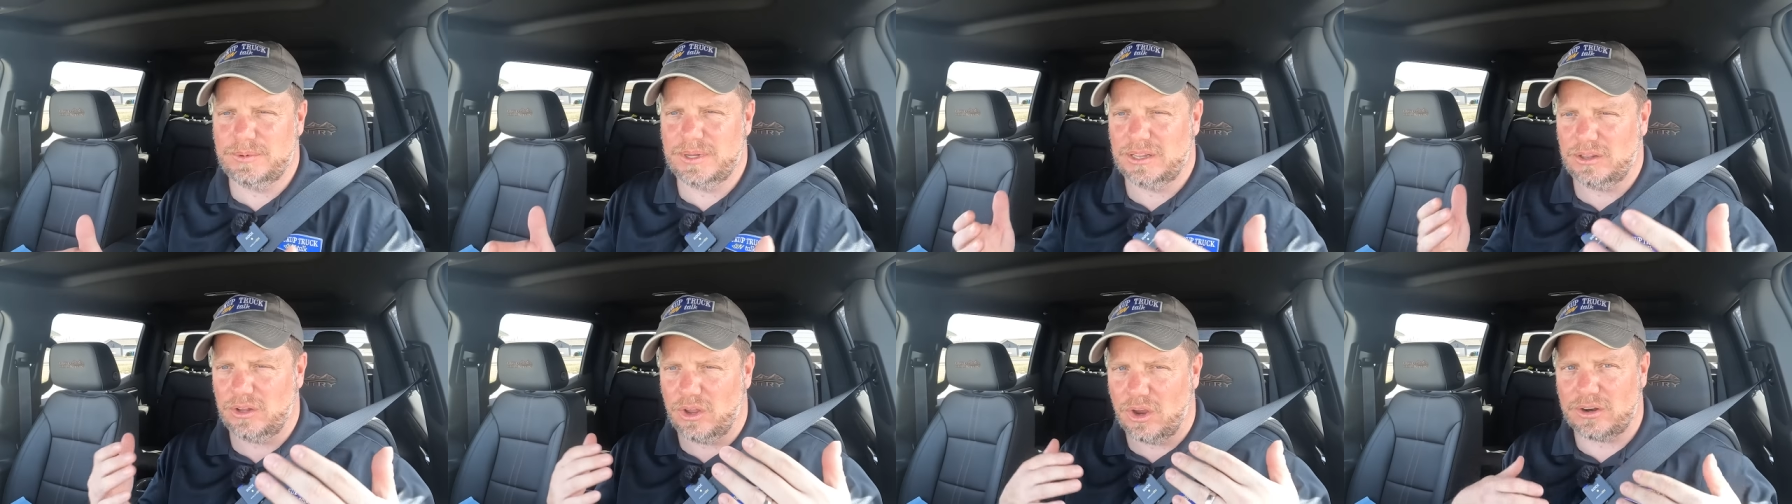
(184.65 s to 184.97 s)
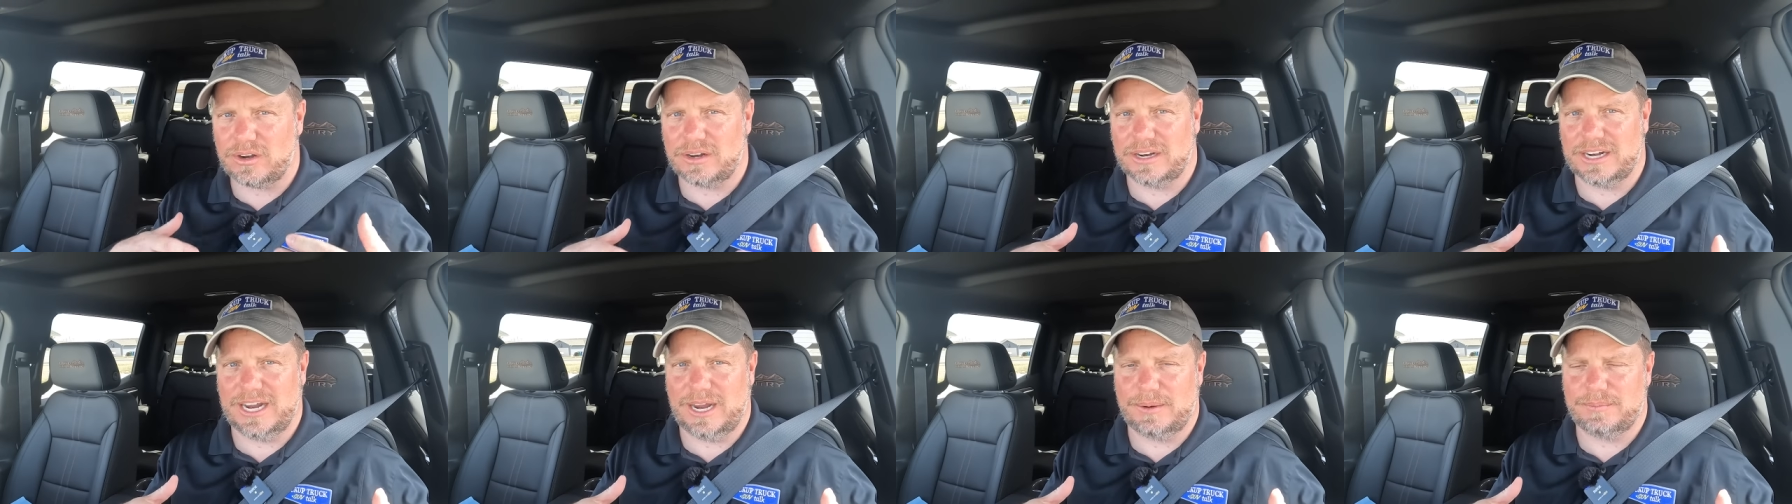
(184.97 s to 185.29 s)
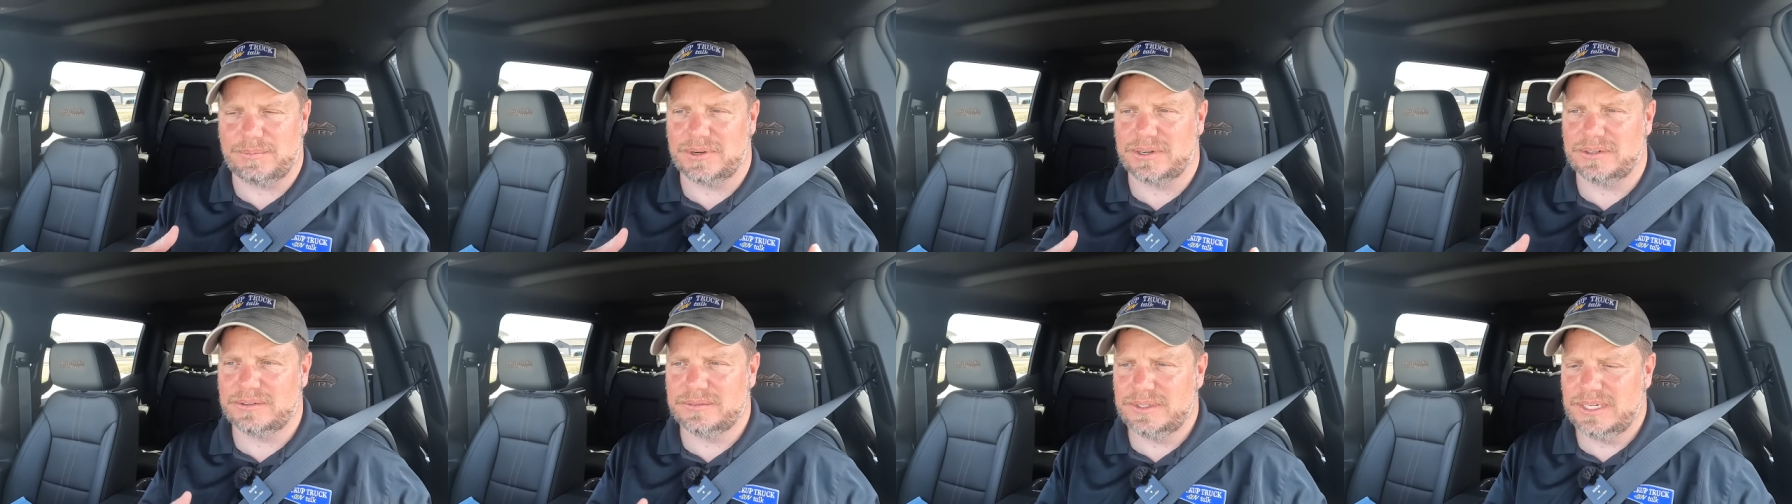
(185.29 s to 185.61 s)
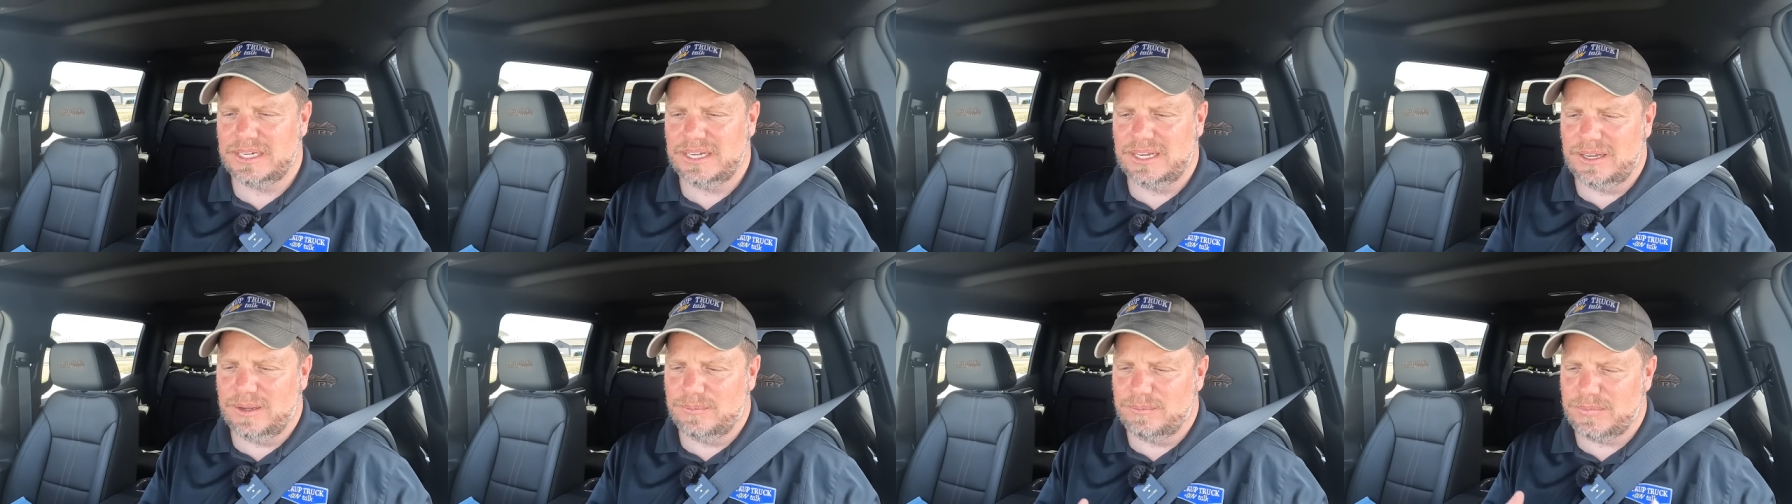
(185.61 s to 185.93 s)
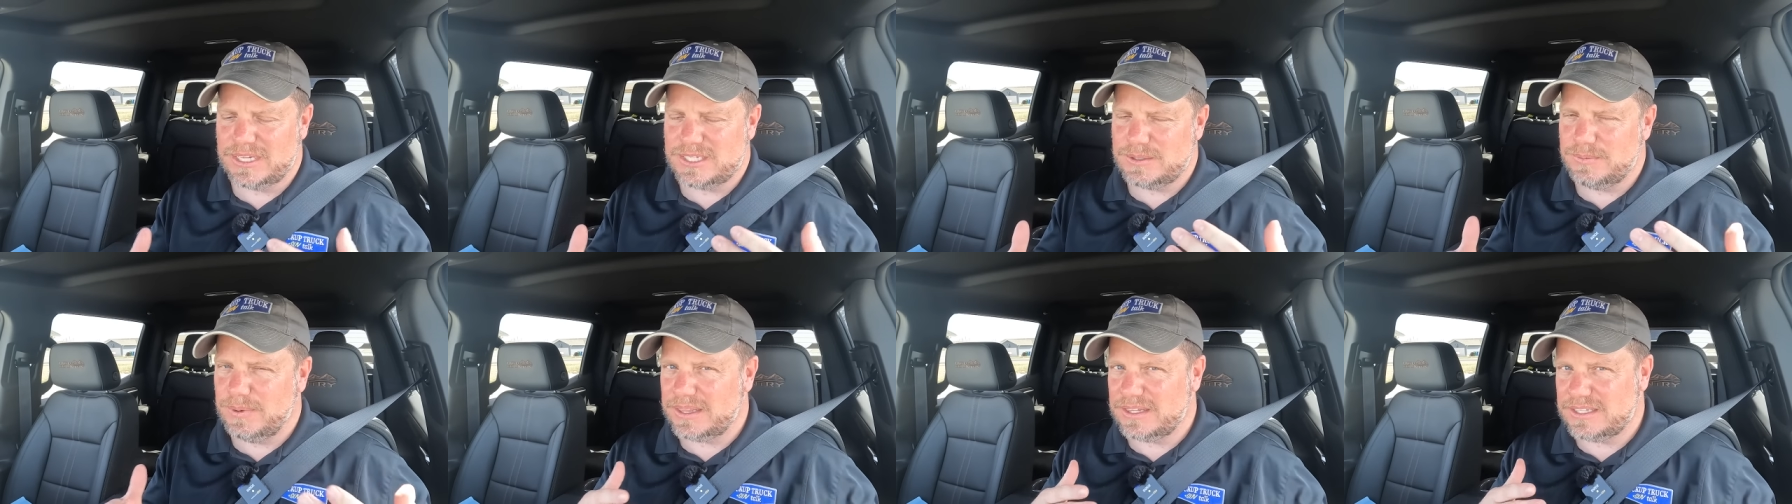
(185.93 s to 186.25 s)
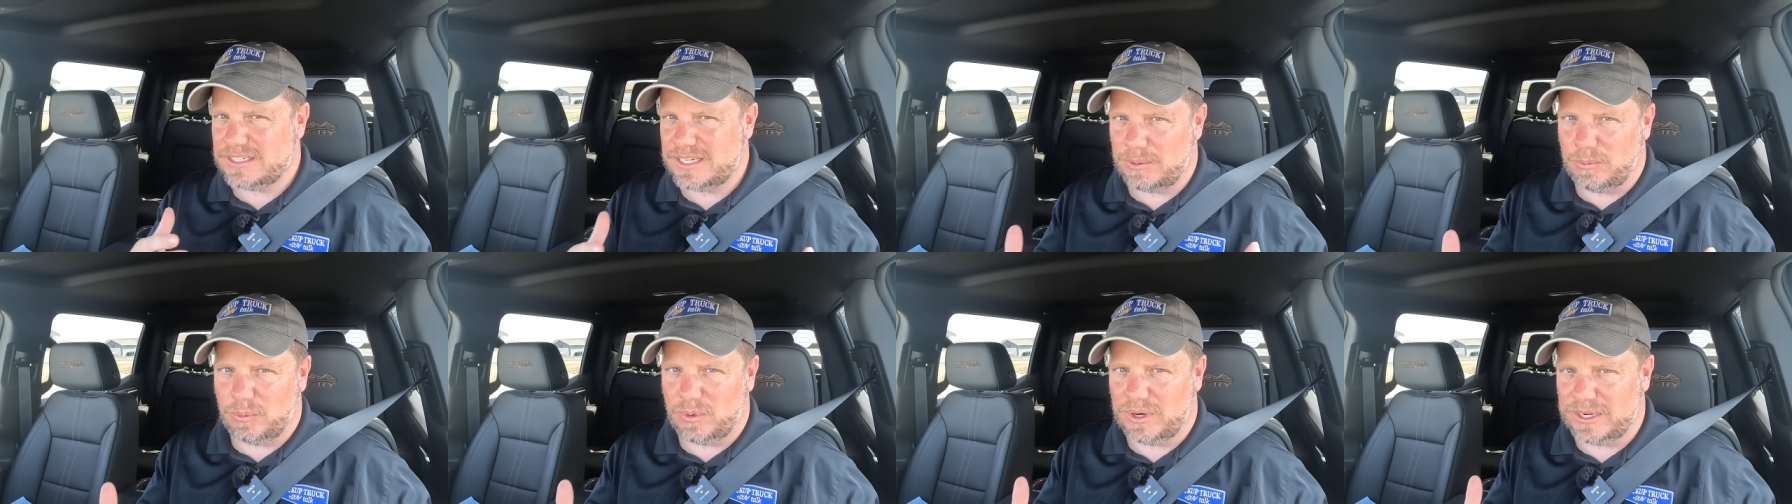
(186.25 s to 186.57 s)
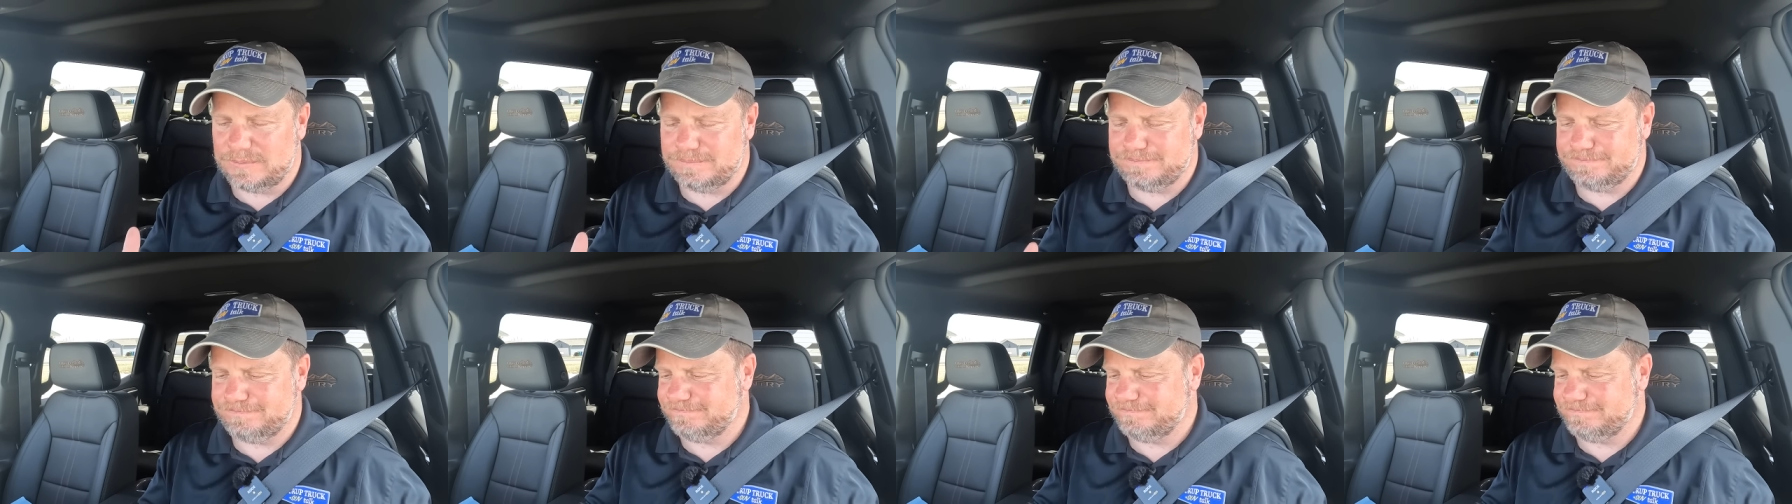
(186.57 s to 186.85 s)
bit longer camper, but it's about the same weight.